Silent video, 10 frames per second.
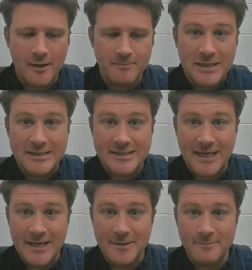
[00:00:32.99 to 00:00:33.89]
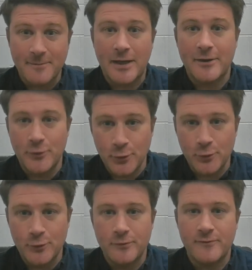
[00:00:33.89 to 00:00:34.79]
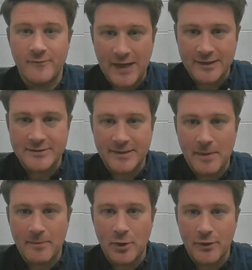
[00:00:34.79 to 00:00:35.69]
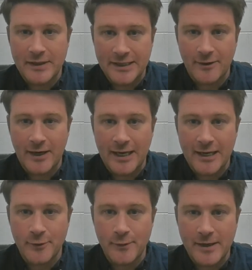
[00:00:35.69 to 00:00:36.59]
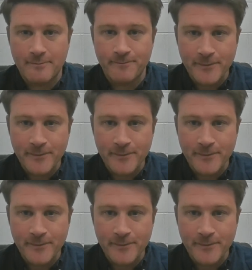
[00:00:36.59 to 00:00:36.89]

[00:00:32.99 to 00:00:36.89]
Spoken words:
because I am a new faculty member here at AUM.